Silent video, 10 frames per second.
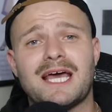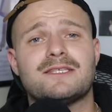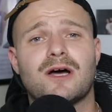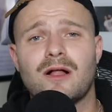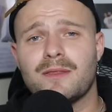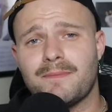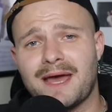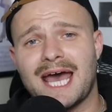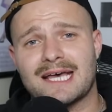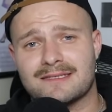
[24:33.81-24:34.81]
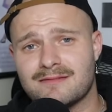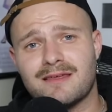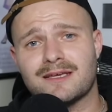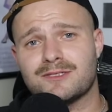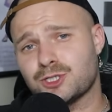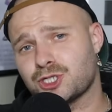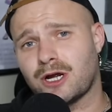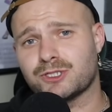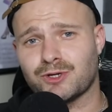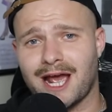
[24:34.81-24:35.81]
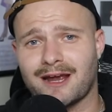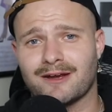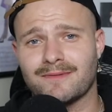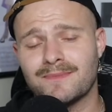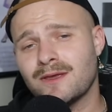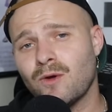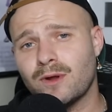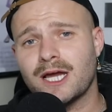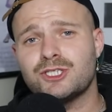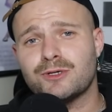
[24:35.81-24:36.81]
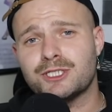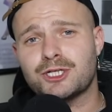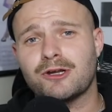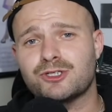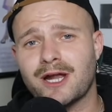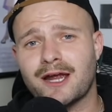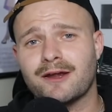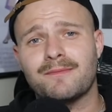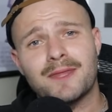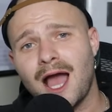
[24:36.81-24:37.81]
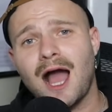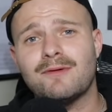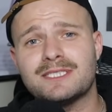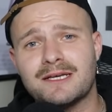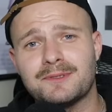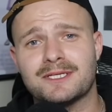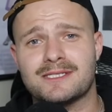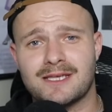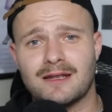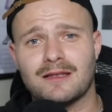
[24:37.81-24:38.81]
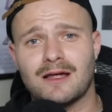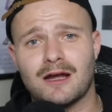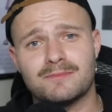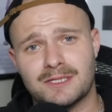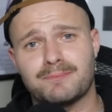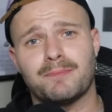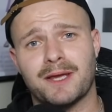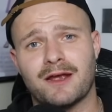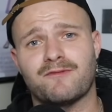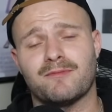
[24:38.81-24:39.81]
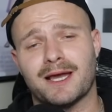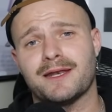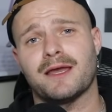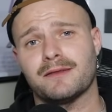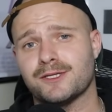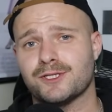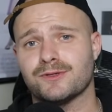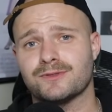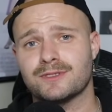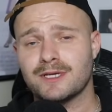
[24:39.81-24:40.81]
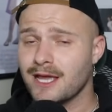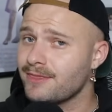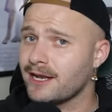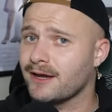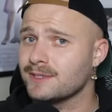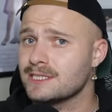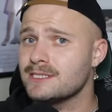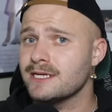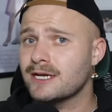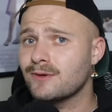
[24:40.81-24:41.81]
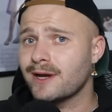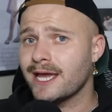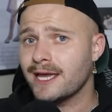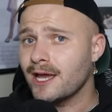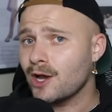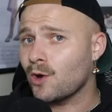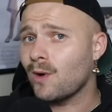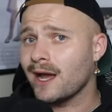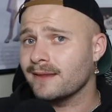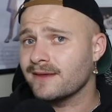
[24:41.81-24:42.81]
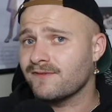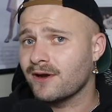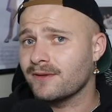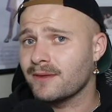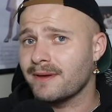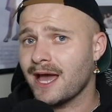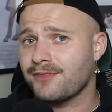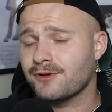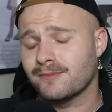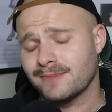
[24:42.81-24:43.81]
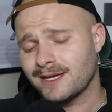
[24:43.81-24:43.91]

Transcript: that's all in the past thanks to Shark Tracker. When I joined Shark Tracker, I was able to set alarms and prepare for my nightly toots. Then I would sneak away, quietly fart in the bathroom,